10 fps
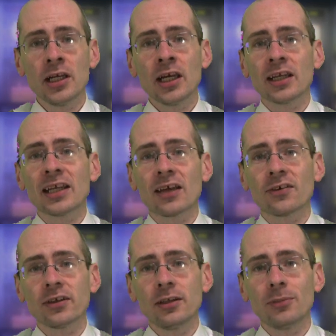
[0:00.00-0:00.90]
and
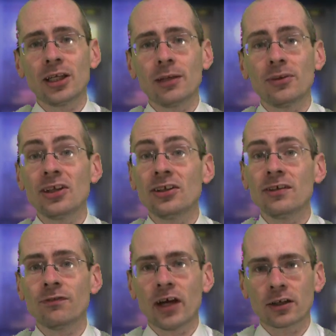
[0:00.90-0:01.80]
gasoline became the de
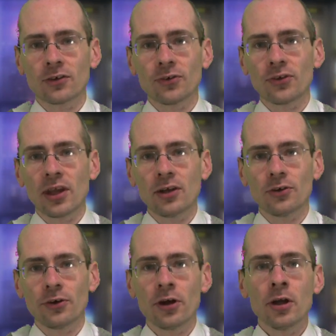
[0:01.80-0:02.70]
facto
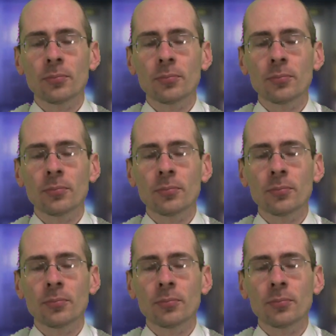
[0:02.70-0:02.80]
standard,